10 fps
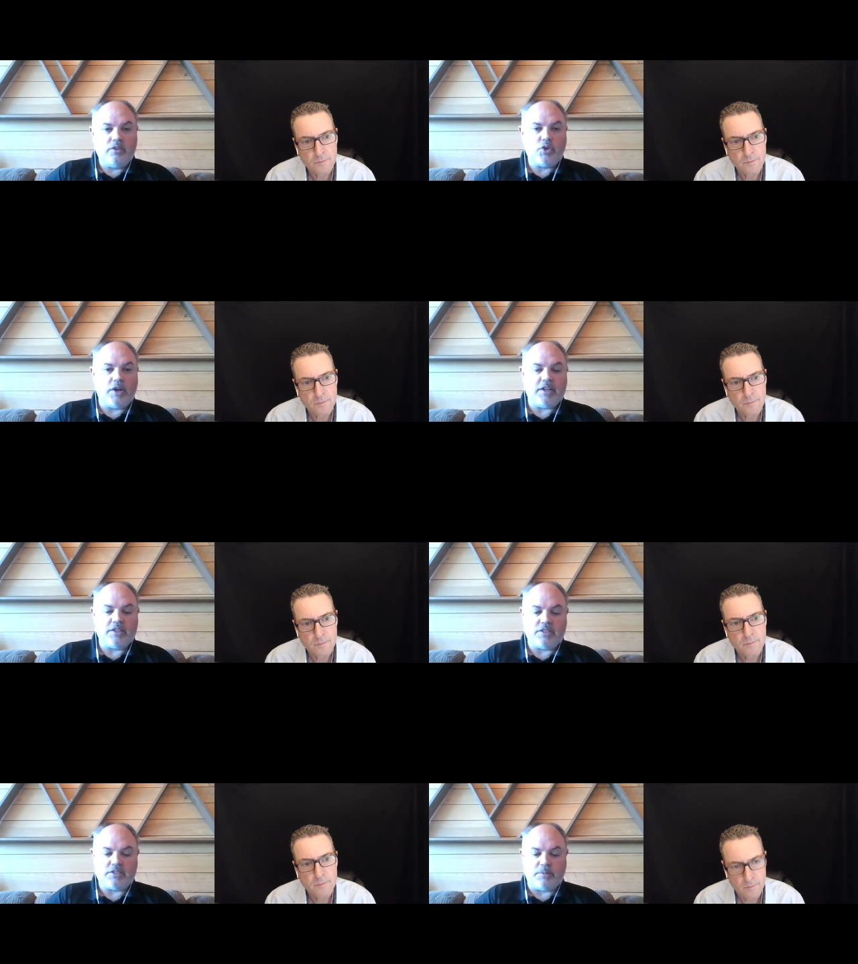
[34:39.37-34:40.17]
Speaker 1: trading
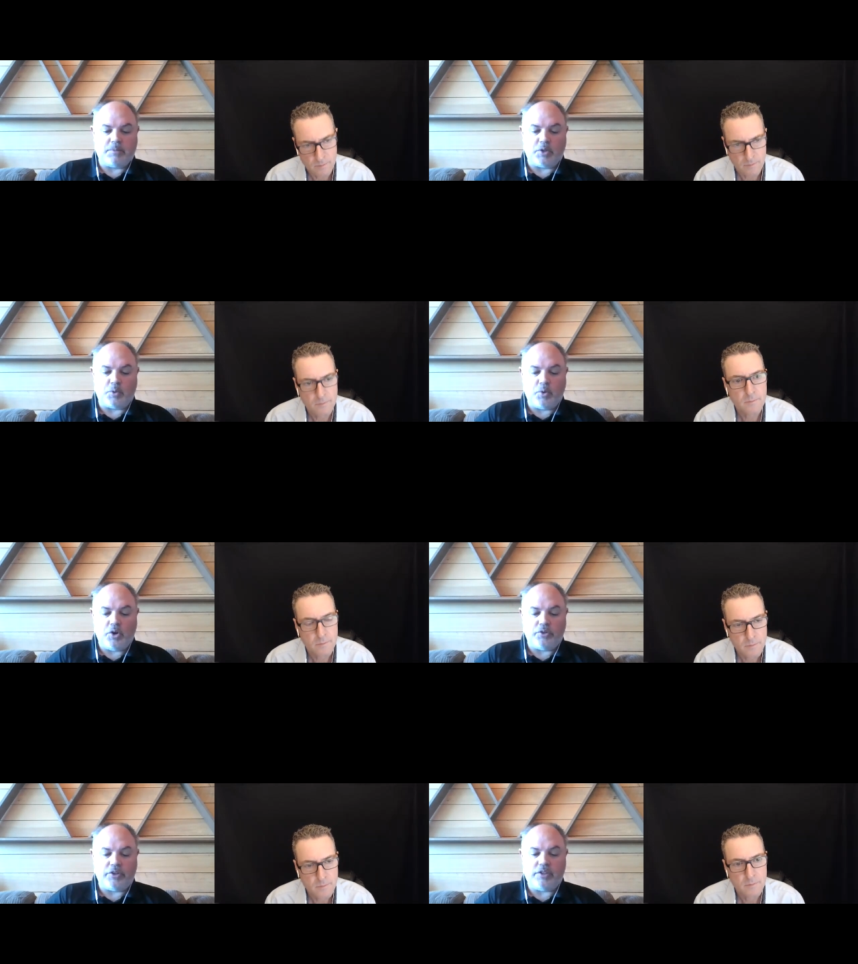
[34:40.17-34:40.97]
system in the
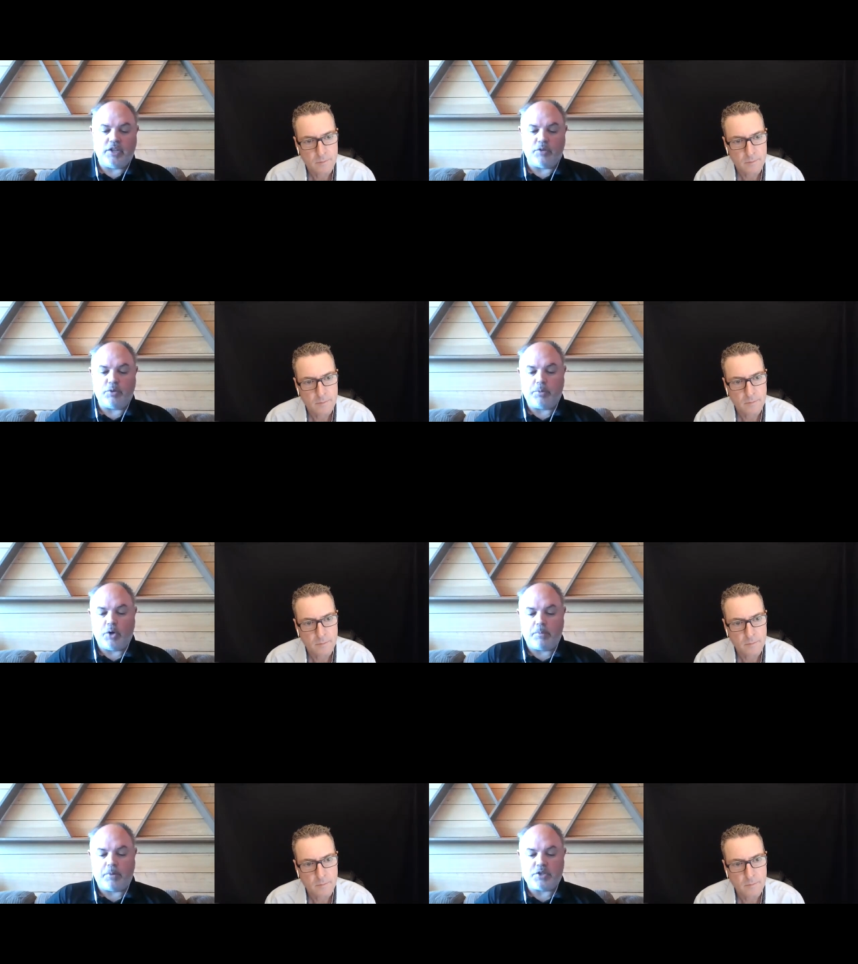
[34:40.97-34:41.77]
world. And, you know, if we pull
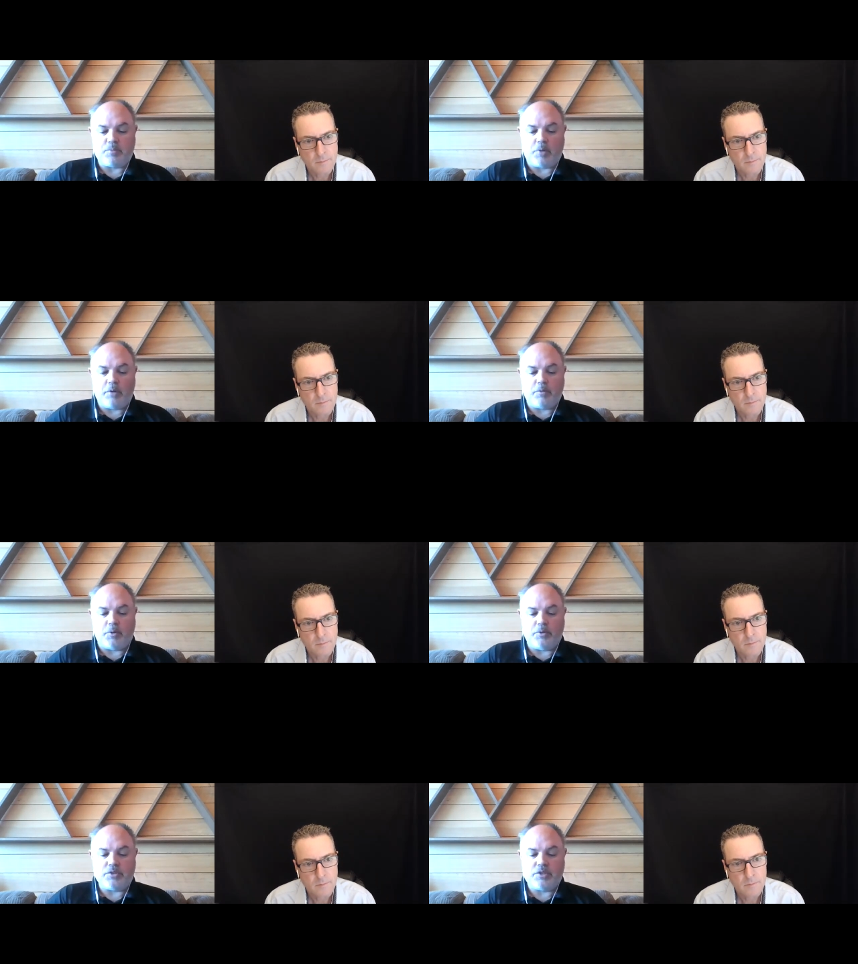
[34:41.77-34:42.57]
up our
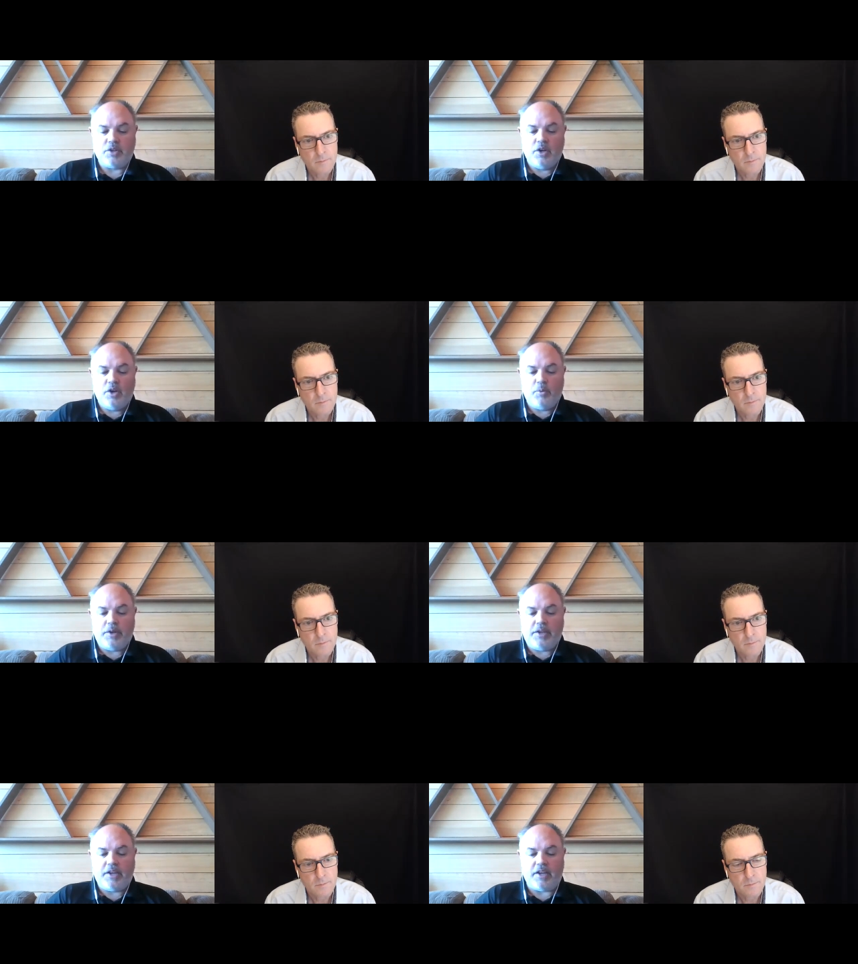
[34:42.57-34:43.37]
smartphones, I
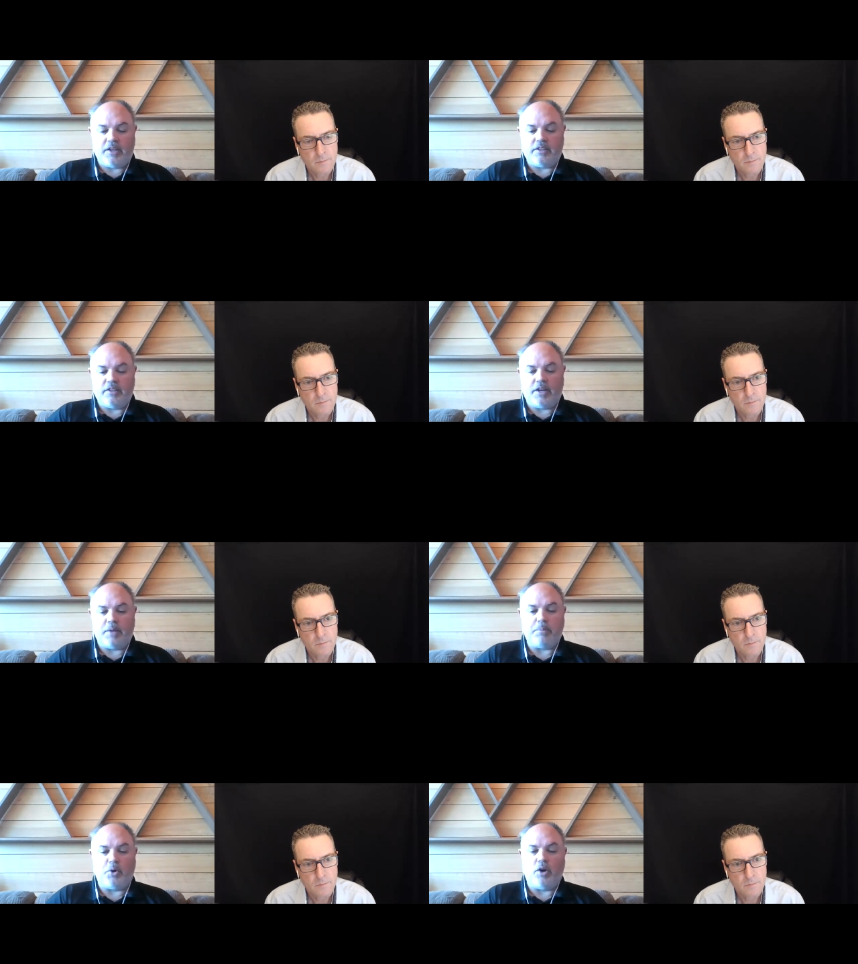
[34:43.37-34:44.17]
can
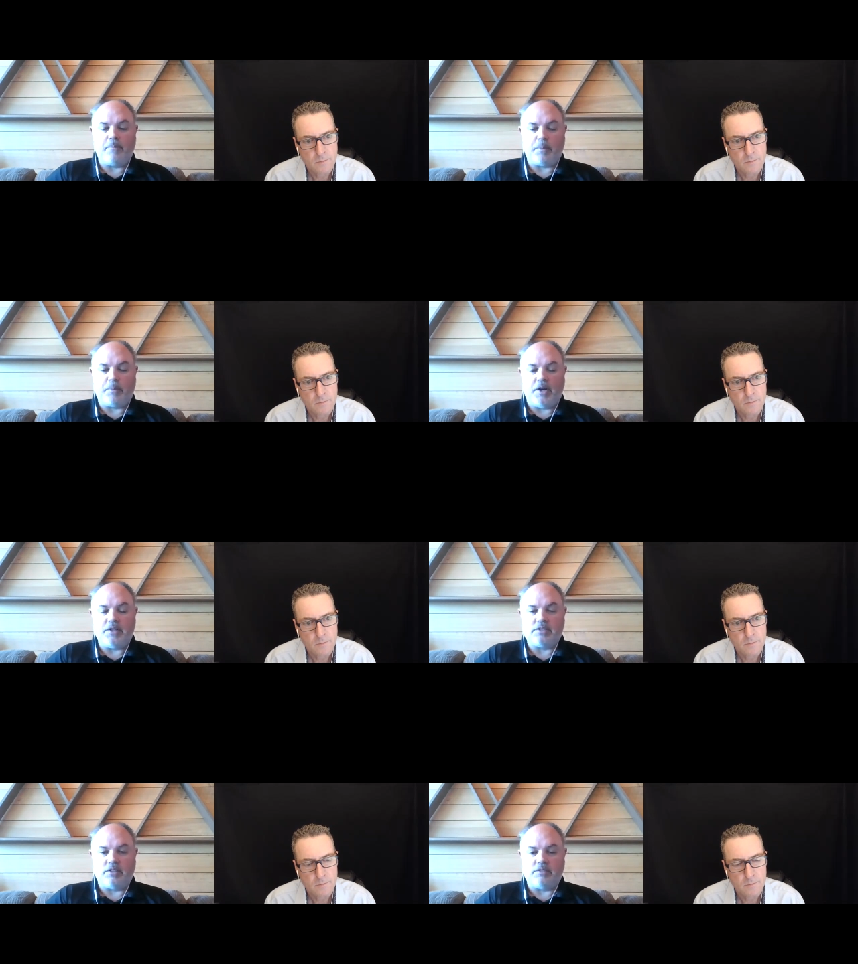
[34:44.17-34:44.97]
pull up the
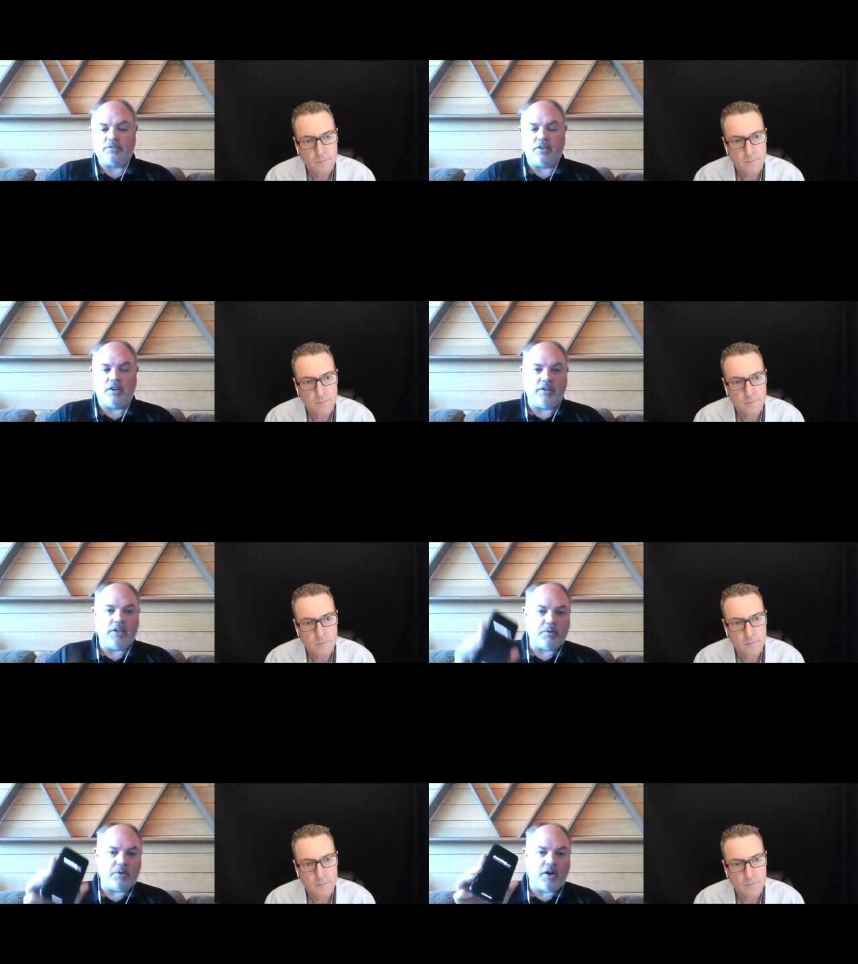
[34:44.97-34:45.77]
price of, you
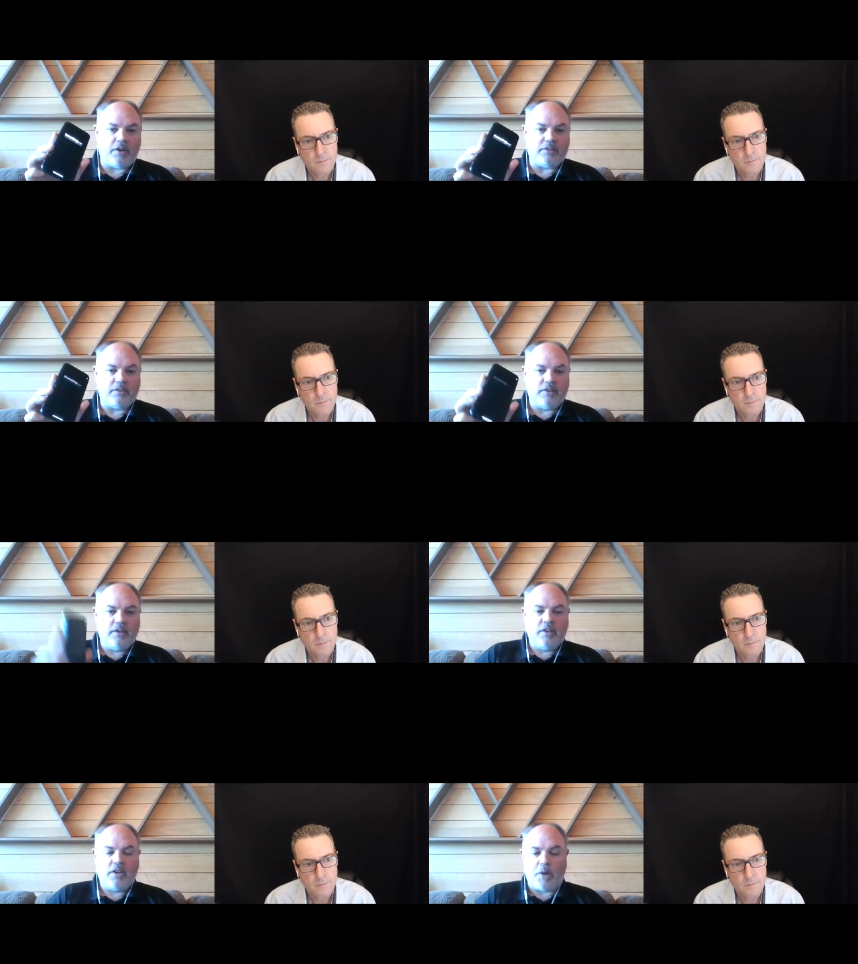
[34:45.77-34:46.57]
know, on
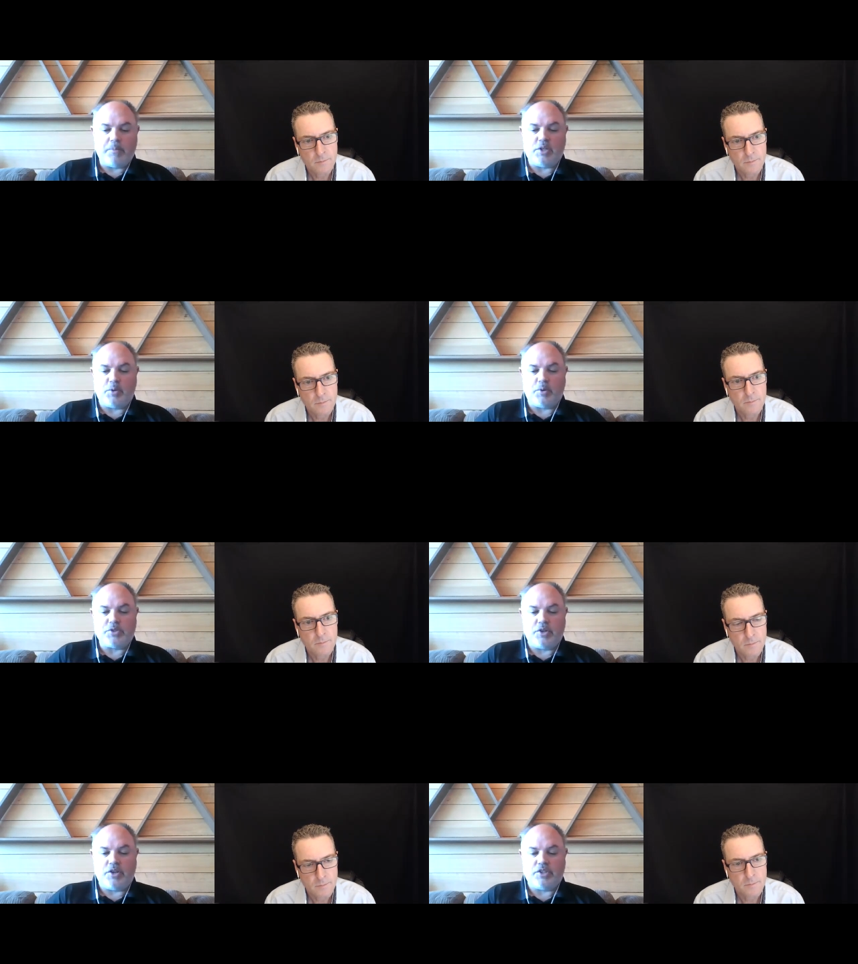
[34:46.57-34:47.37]
carbon
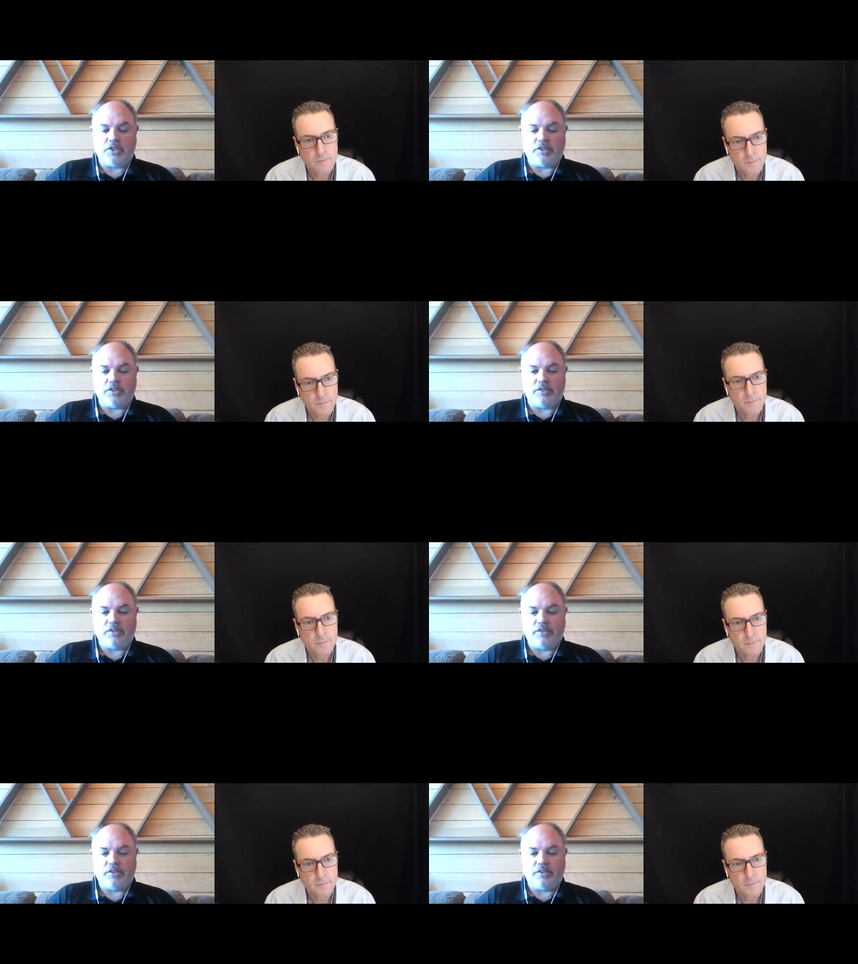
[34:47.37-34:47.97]
sequestration,